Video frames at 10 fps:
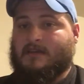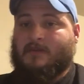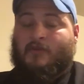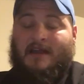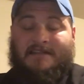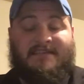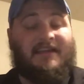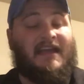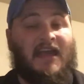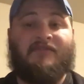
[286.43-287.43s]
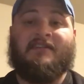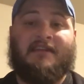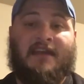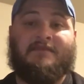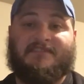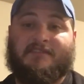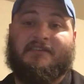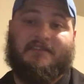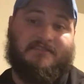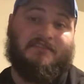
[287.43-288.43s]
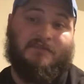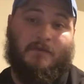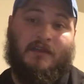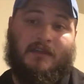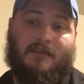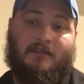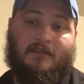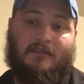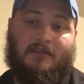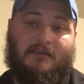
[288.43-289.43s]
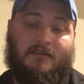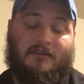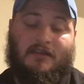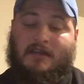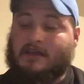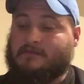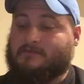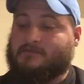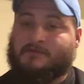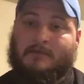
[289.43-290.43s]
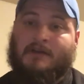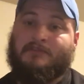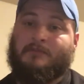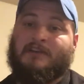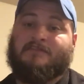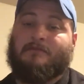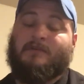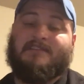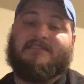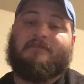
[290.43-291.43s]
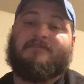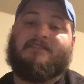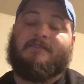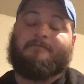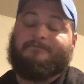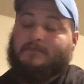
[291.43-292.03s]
We got to take every game serious this week and throughout the weeks from week 17.